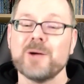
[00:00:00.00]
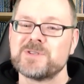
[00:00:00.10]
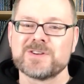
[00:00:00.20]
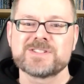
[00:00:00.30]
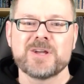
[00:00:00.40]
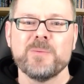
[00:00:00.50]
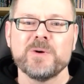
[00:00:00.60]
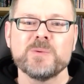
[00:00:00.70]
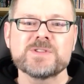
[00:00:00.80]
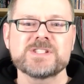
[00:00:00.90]
I'm sure
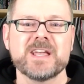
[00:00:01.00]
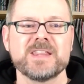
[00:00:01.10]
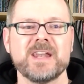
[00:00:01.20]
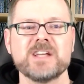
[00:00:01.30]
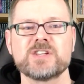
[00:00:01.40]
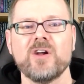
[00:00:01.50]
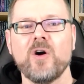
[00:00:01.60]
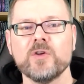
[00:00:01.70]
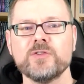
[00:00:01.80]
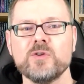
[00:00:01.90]
someone will say that I should
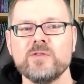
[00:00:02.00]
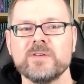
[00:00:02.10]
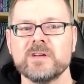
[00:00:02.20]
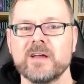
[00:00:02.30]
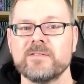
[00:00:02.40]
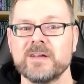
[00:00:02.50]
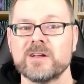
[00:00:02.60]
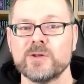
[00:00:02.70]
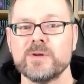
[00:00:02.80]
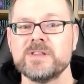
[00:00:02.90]
also have
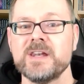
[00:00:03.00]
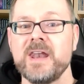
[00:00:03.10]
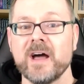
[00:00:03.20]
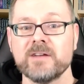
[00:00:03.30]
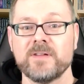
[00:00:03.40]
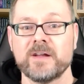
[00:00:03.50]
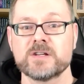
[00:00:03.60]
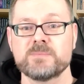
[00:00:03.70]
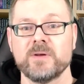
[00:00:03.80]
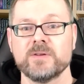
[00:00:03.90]
included the Night
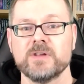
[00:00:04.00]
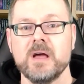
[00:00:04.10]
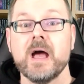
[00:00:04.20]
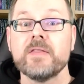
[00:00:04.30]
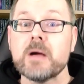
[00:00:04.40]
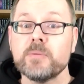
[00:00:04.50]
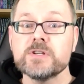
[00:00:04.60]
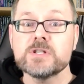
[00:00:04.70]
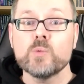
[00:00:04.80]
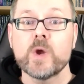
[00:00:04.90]
Flyer spells, and that
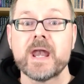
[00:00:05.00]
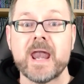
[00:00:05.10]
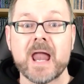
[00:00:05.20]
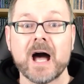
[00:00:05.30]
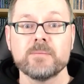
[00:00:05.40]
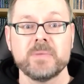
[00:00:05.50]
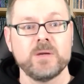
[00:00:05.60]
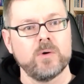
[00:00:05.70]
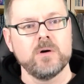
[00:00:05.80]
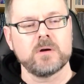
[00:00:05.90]
person would not
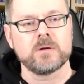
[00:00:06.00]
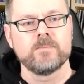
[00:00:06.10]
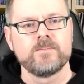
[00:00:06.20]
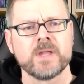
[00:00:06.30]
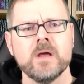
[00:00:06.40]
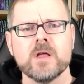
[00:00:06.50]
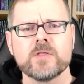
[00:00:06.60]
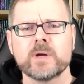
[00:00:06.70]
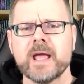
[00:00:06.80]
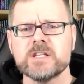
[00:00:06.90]
be wrong.
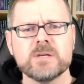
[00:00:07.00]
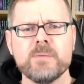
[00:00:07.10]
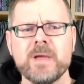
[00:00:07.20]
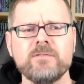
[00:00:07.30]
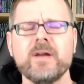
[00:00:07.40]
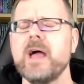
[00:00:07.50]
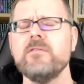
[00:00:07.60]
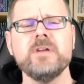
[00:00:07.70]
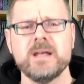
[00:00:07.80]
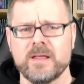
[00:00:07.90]
Though a case can be made for
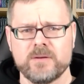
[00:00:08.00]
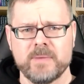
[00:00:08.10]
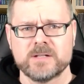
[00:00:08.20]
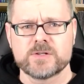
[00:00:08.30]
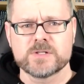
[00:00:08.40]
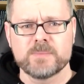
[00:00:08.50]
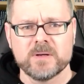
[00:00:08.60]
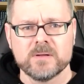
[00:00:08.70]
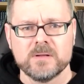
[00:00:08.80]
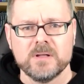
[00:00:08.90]
every Nethermancer
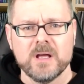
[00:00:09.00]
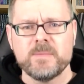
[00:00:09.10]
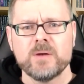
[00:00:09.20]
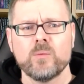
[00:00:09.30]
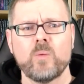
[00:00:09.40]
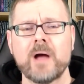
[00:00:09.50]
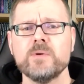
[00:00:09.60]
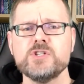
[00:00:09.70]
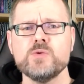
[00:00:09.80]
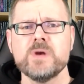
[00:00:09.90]
spell. I mean, why
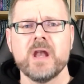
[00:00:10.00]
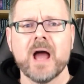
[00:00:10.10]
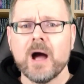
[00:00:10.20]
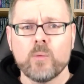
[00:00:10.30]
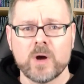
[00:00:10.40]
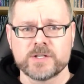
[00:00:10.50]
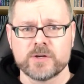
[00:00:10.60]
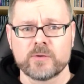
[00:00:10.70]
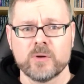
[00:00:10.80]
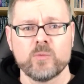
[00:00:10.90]
would you not
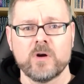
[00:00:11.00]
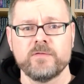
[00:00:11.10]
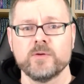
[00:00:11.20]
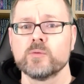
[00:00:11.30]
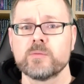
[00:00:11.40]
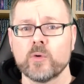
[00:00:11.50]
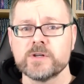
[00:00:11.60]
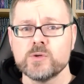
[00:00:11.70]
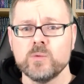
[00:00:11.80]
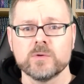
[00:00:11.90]
want your grimoire filled with
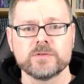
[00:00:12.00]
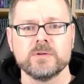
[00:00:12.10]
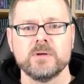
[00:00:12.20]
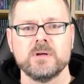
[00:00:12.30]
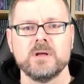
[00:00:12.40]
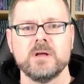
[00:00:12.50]
more tools?